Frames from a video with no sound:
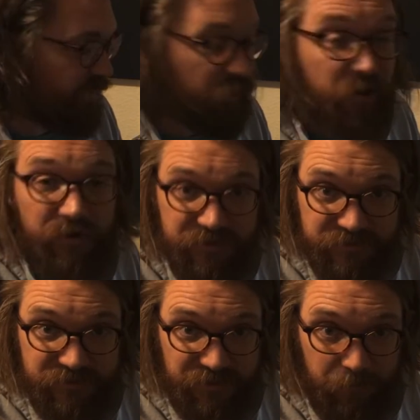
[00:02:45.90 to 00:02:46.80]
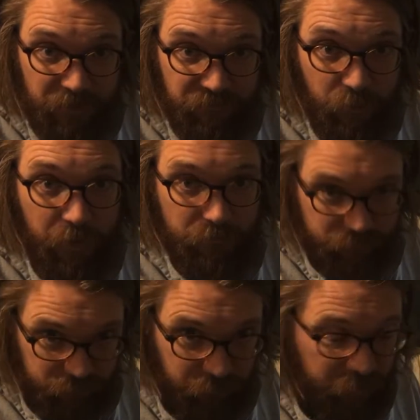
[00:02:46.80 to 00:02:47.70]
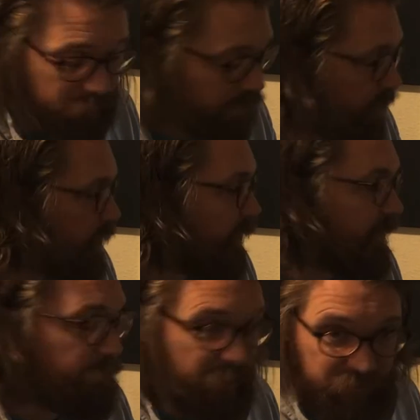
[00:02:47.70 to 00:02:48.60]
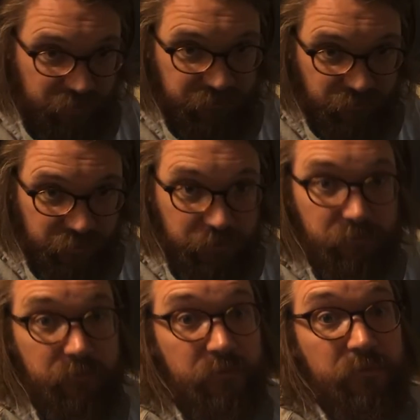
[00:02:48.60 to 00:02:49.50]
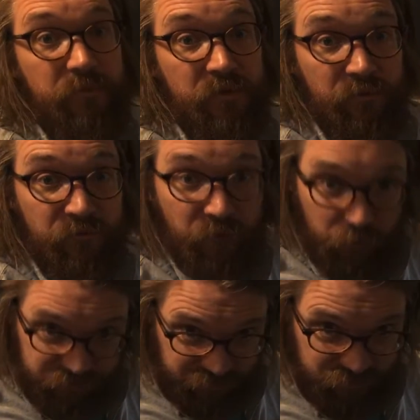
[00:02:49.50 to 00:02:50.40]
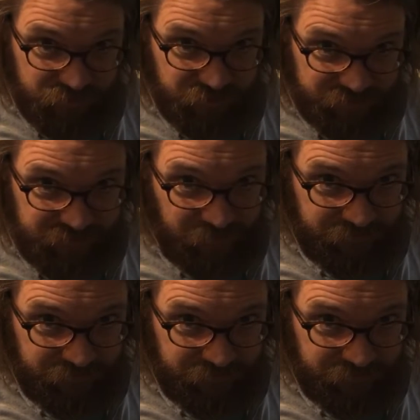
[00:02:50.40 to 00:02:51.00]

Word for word: the current's the same everywhere, okay? In a parallel circuit, the voltage is now